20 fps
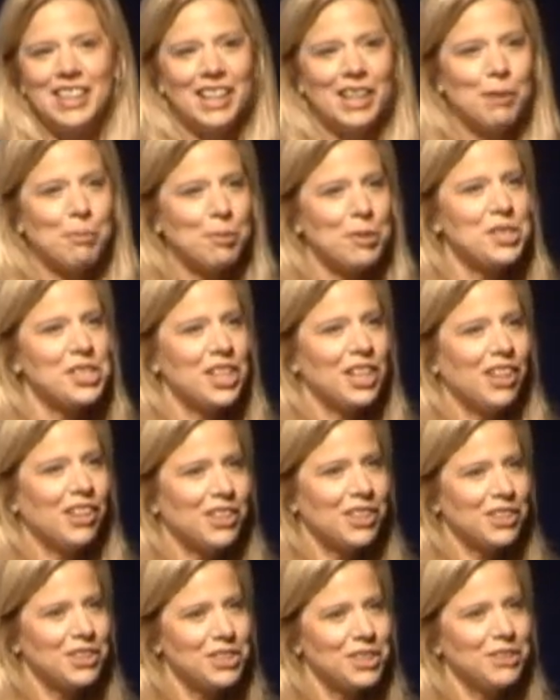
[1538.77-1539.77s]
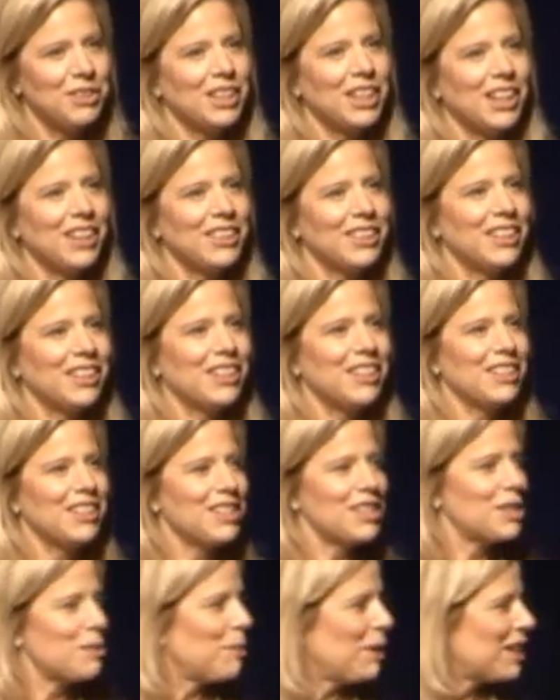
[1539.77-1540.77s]
appreciate all you're doing out there in
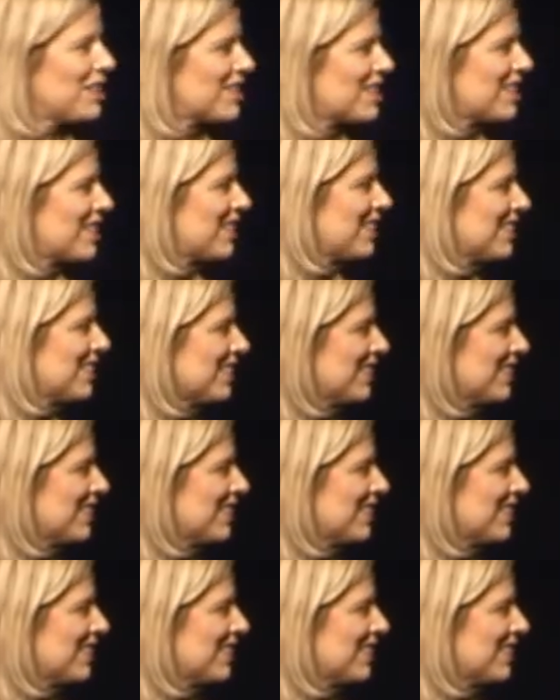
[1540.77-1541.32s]
this space.